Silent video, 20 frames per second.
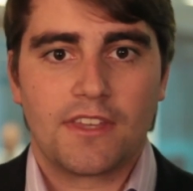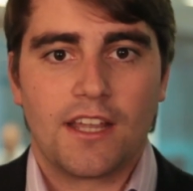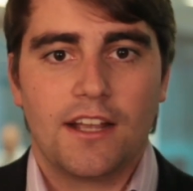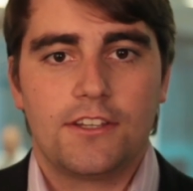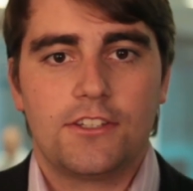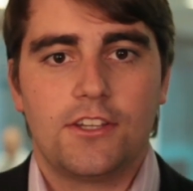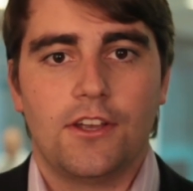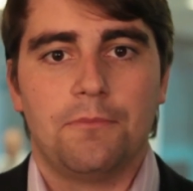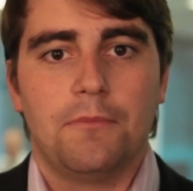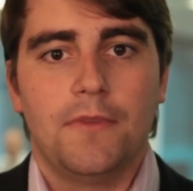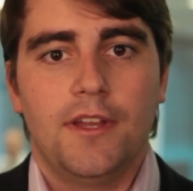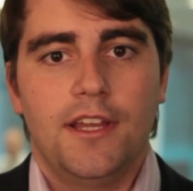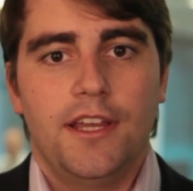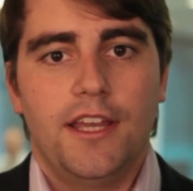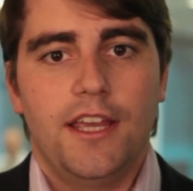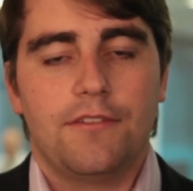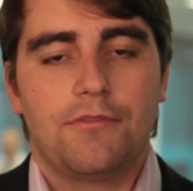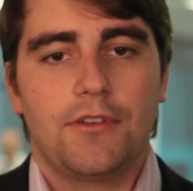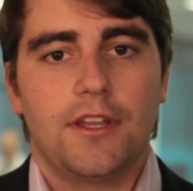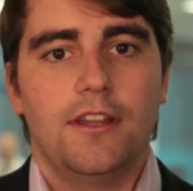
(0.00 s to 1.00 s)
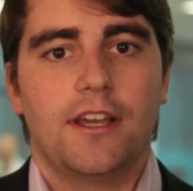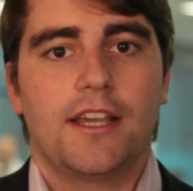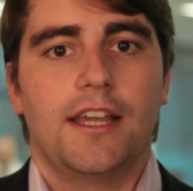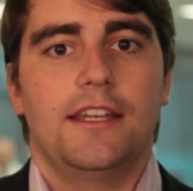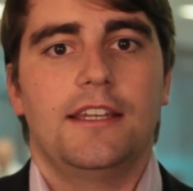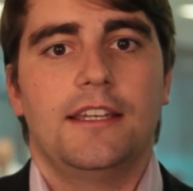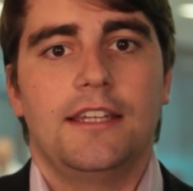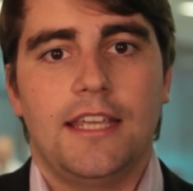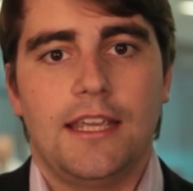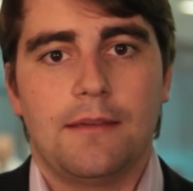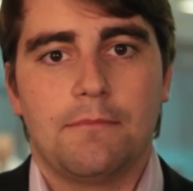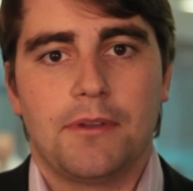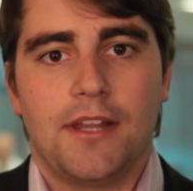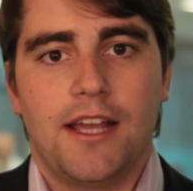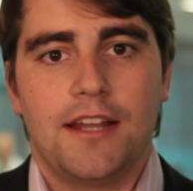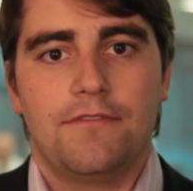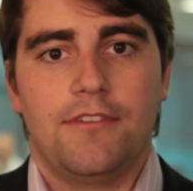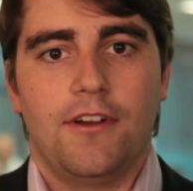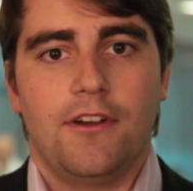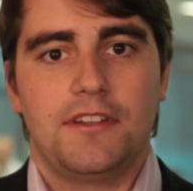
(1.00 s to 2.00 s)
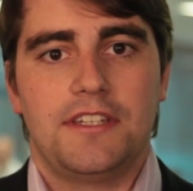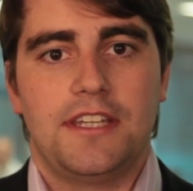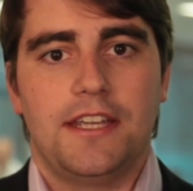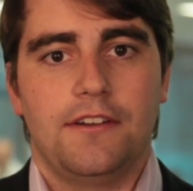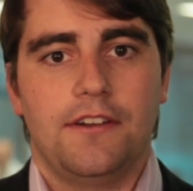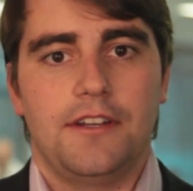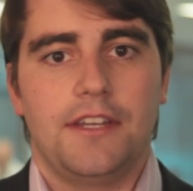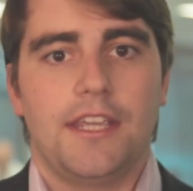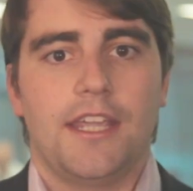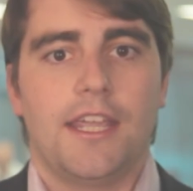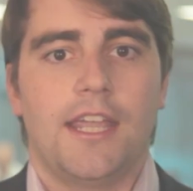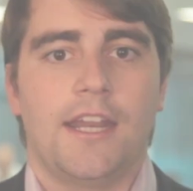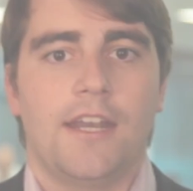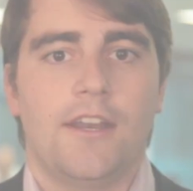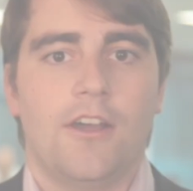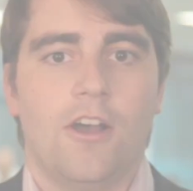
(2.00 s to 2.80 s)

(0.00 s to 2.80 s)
So if we look at the implied volatility in